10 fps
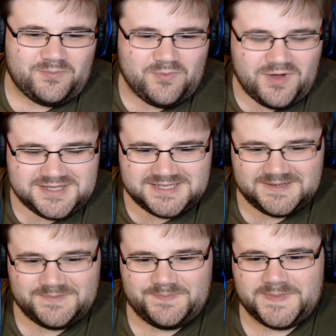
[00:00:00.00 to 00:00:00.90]
What?
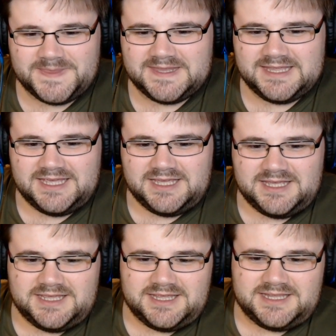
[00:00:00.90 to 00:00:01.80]

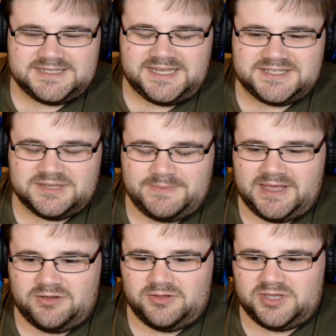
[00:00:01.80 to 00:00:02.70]
Is he
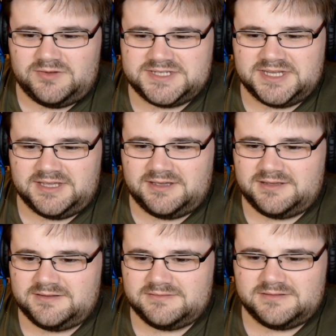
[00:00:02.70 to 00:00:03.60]
somehow using
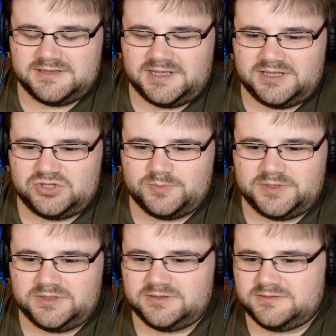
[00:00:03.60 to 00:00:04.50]
a double?